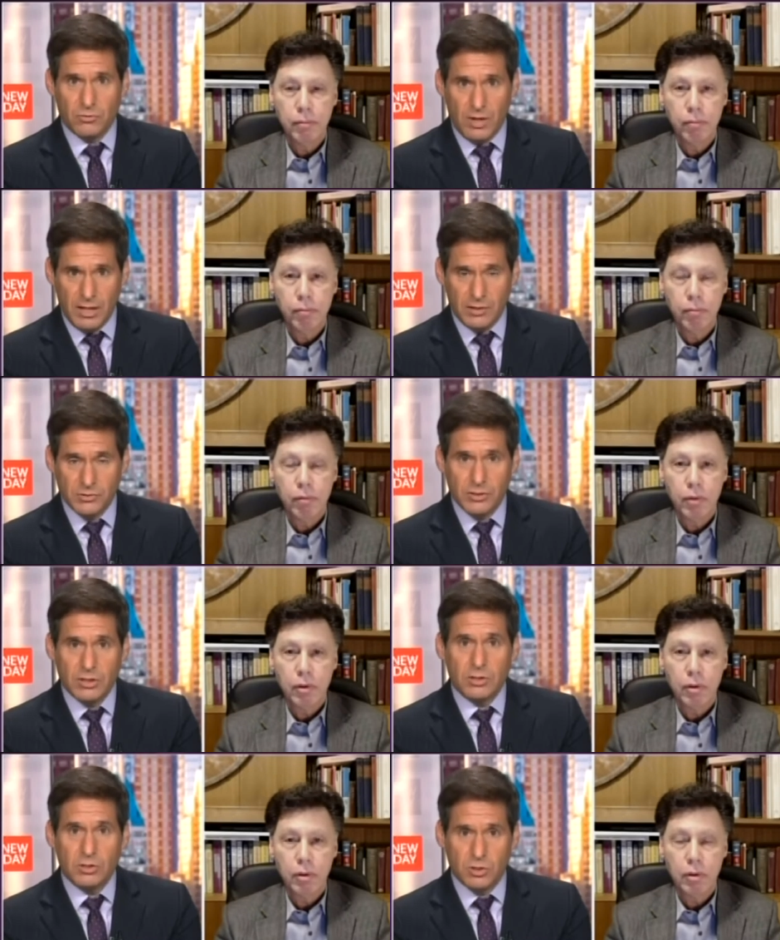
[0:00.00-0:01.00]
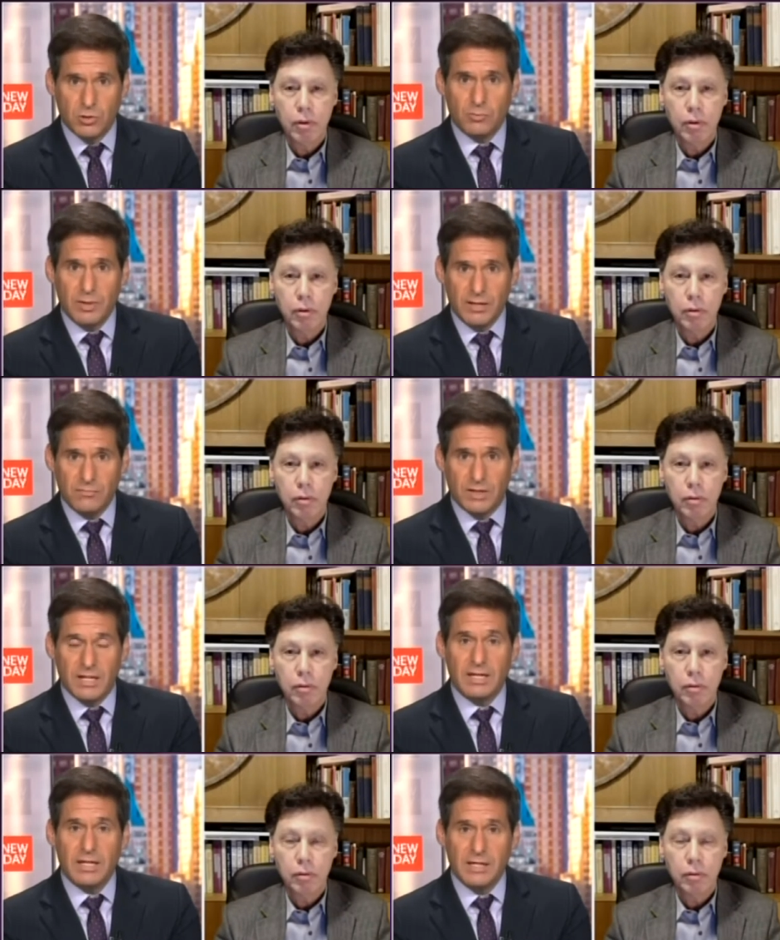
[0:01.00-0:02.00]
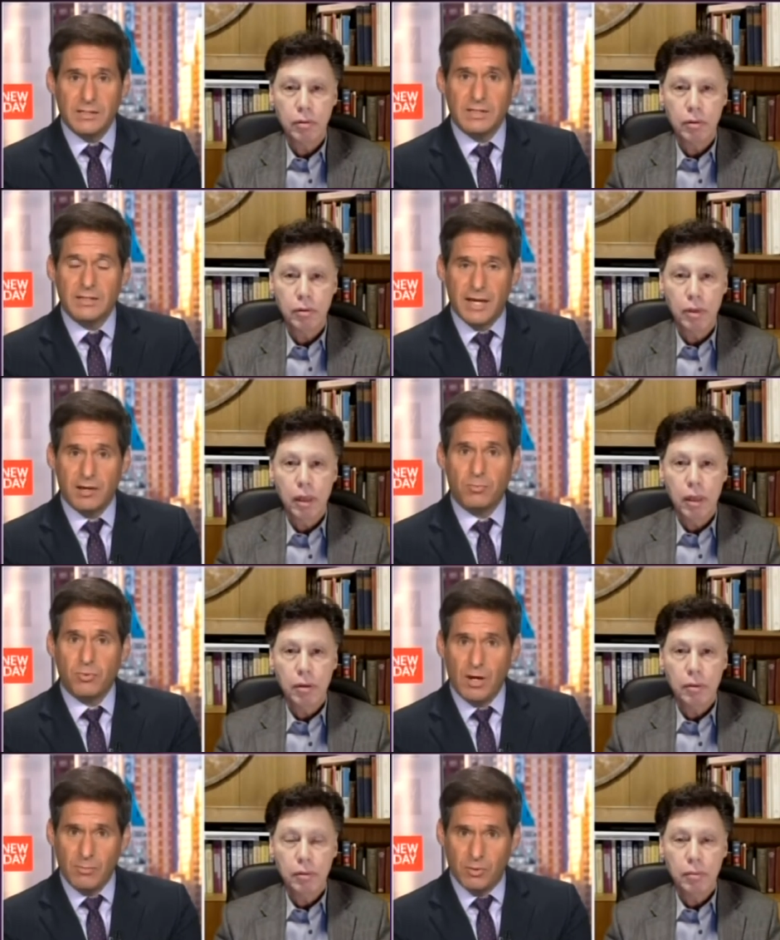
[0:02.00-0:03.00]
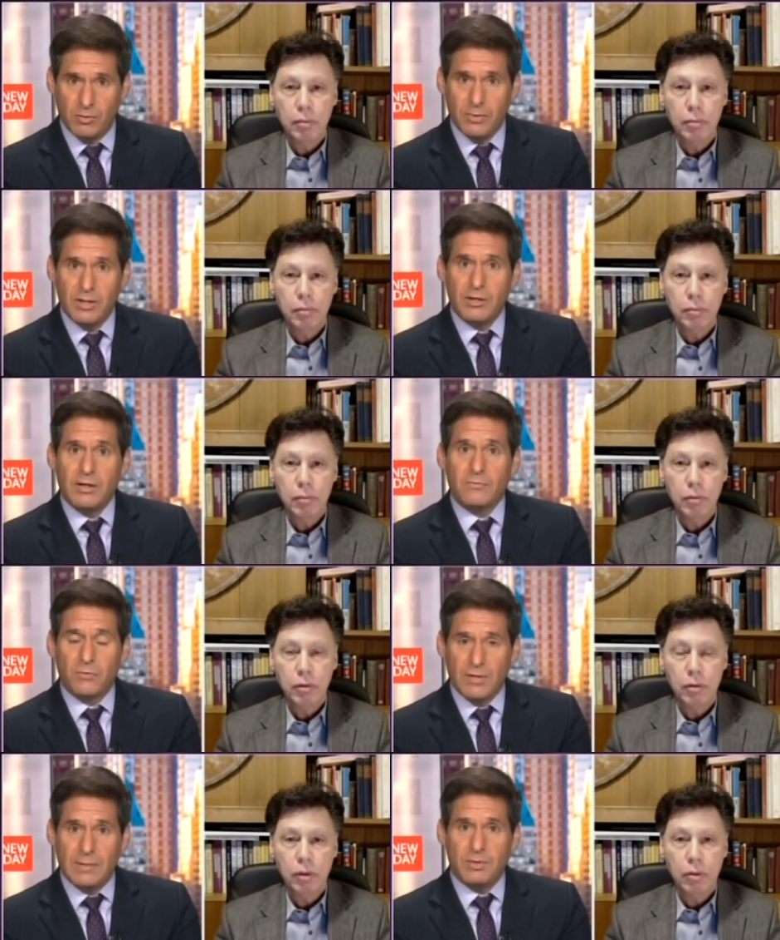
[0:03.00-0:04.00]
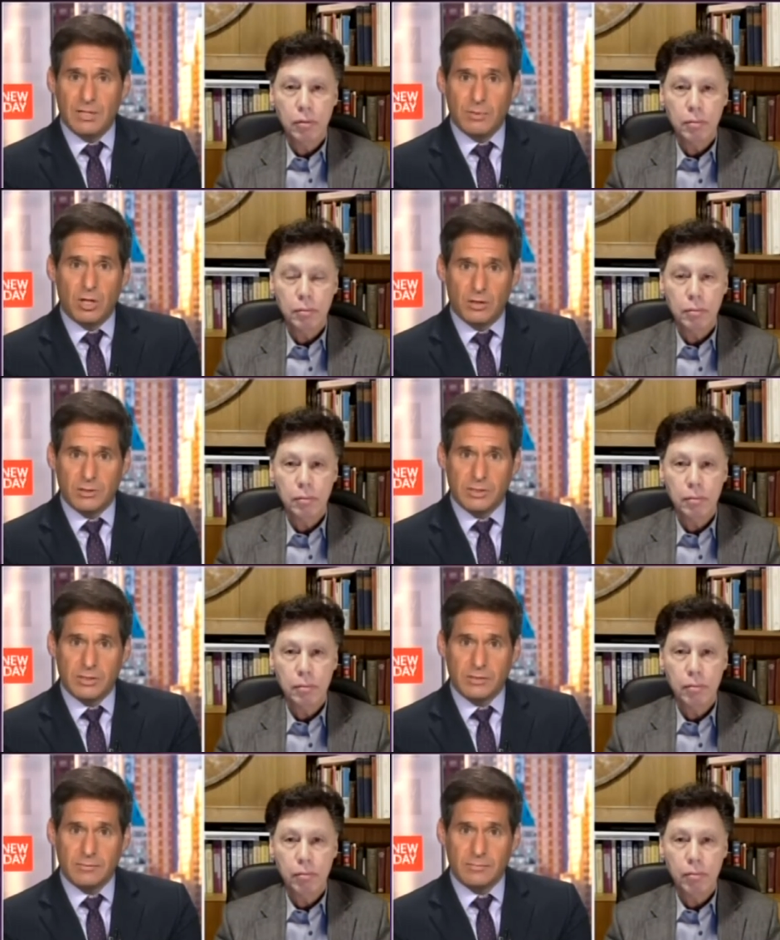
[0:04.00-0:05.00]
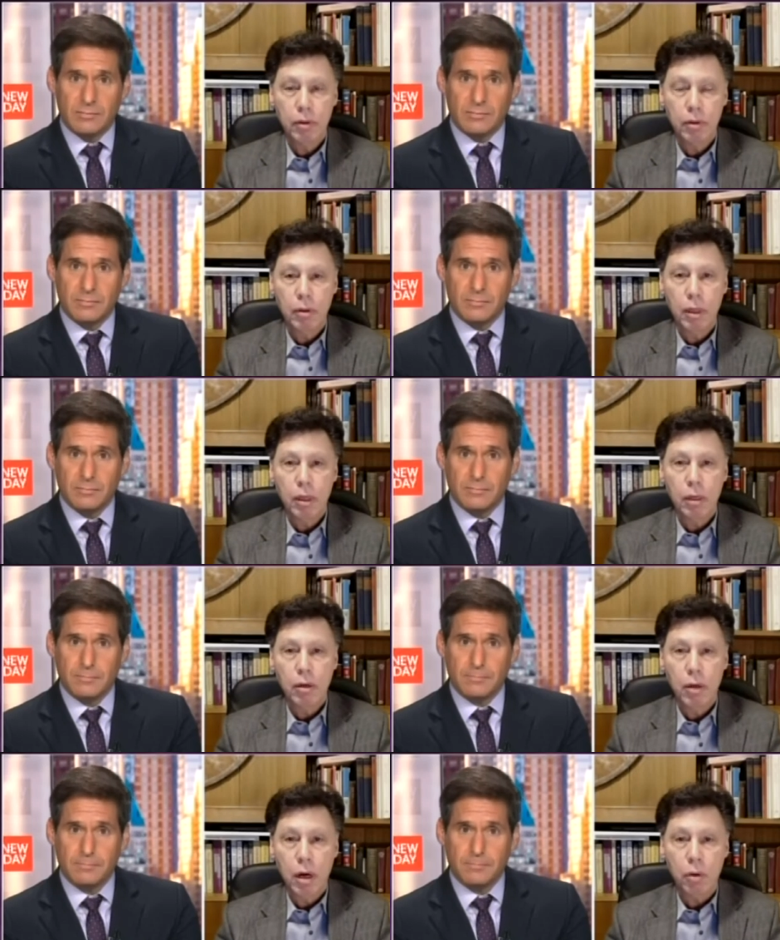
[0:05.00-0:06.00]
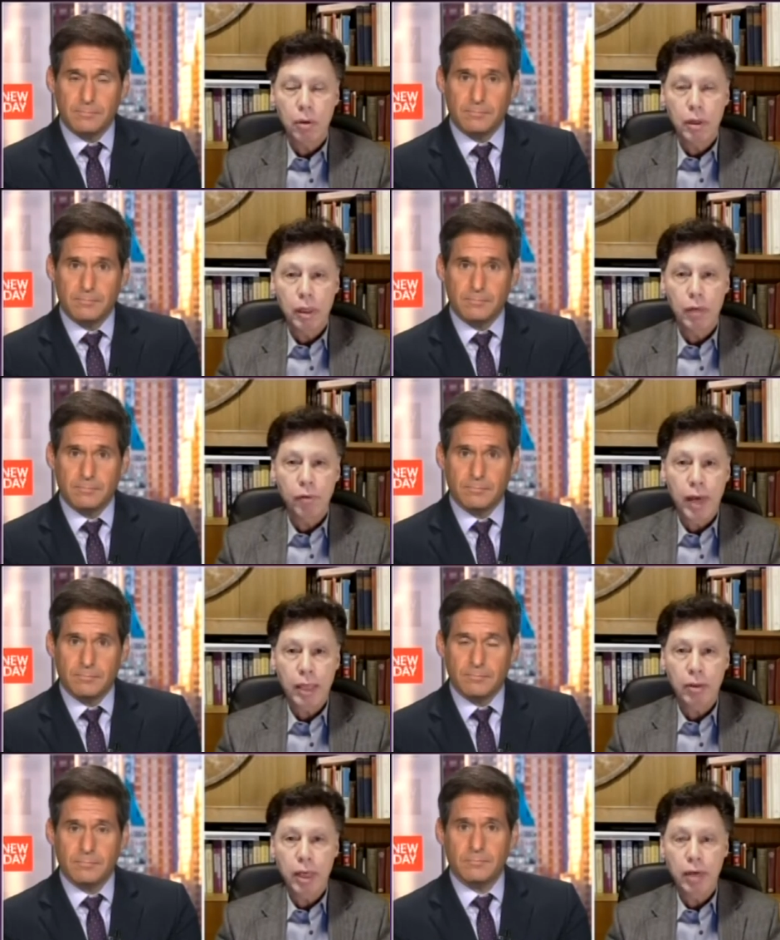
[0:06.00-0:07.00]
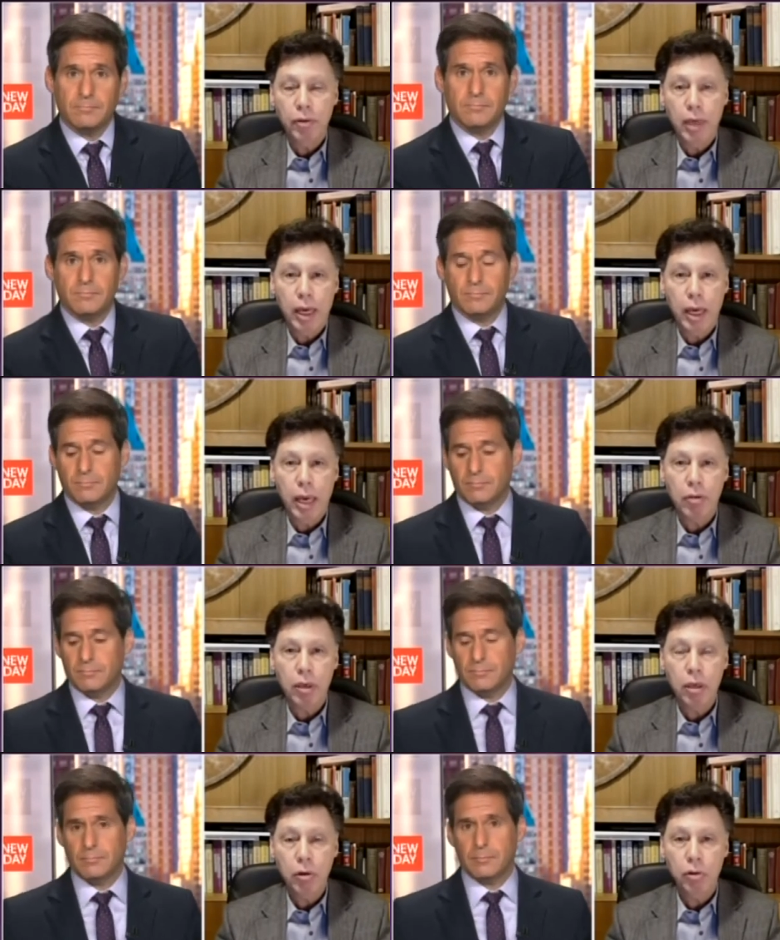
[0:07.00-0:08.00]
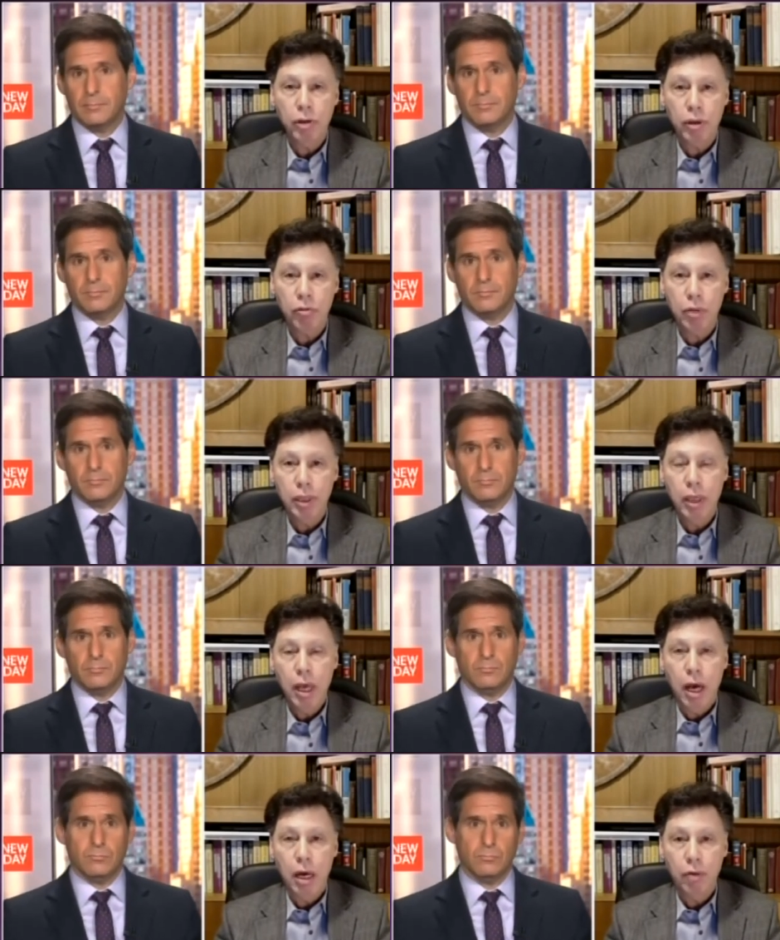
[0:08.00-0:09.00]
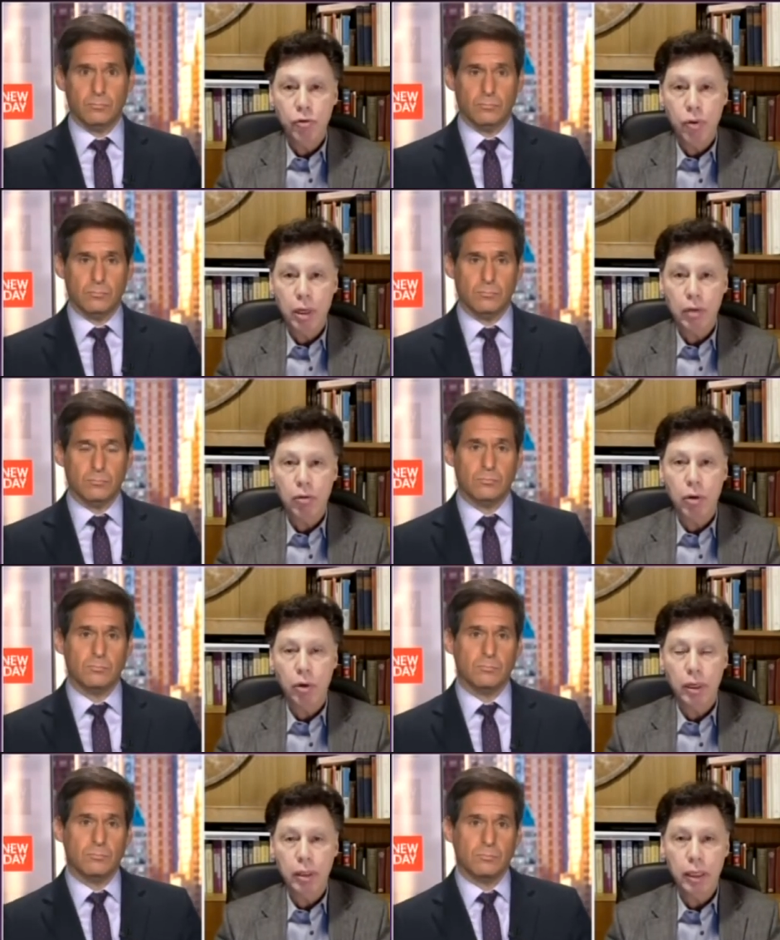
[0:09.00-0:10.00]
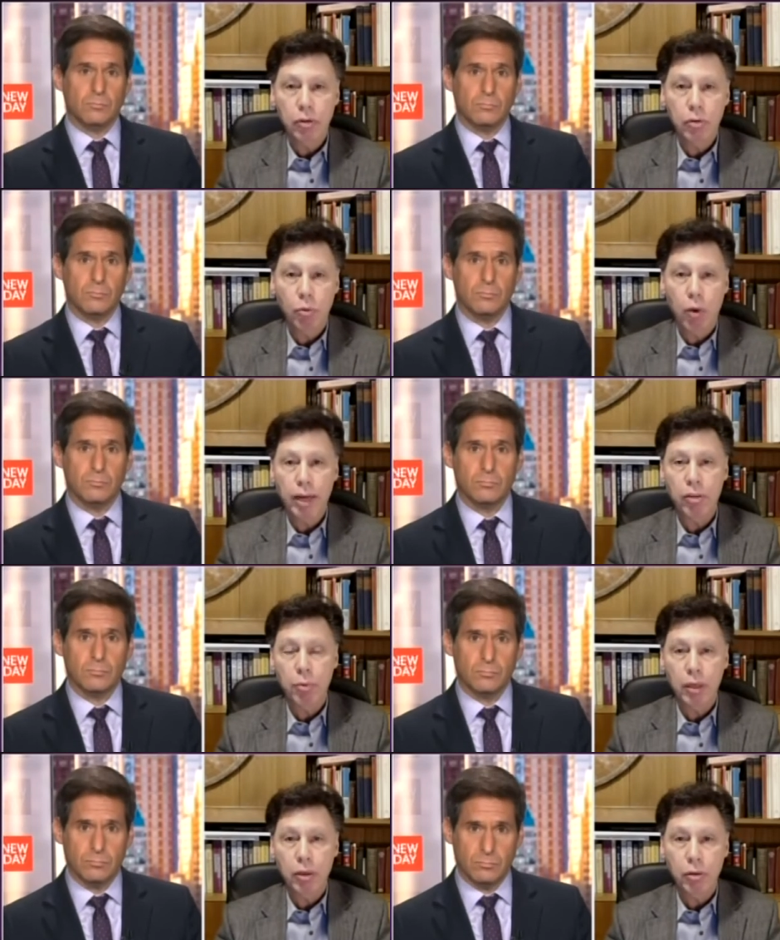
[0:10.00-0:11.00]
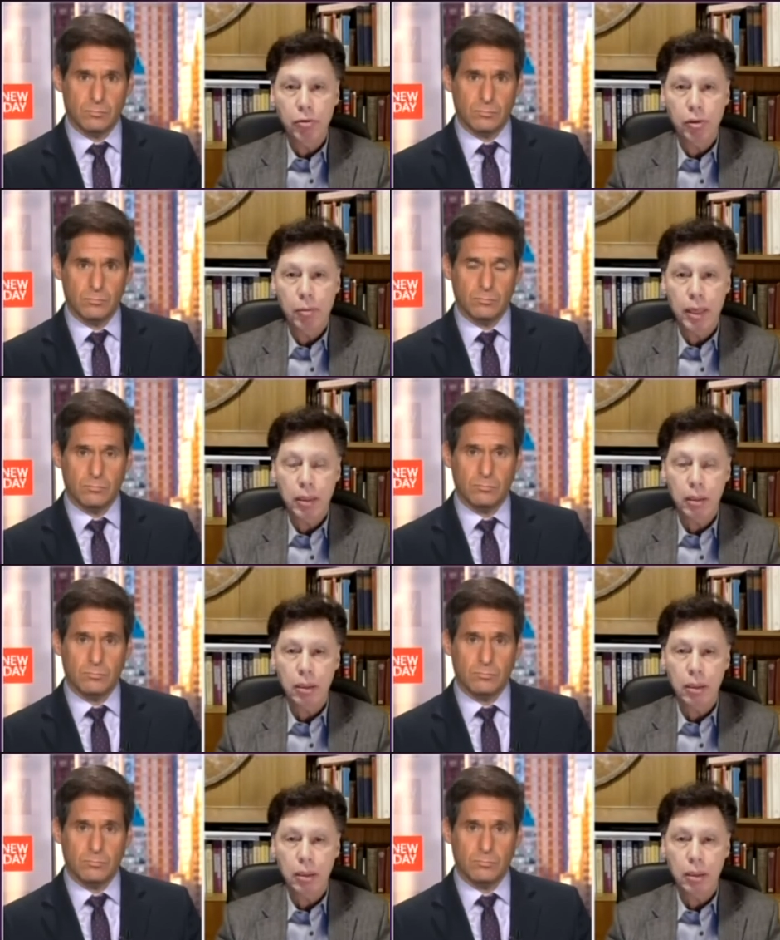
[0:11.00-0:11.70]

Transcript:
Speaker 1: trials showed benefit? And isn't that a problem for an epidemiologist?
Speaker 2: No. In fact, the FDA has a huge history of drugs going into widespread use in the medical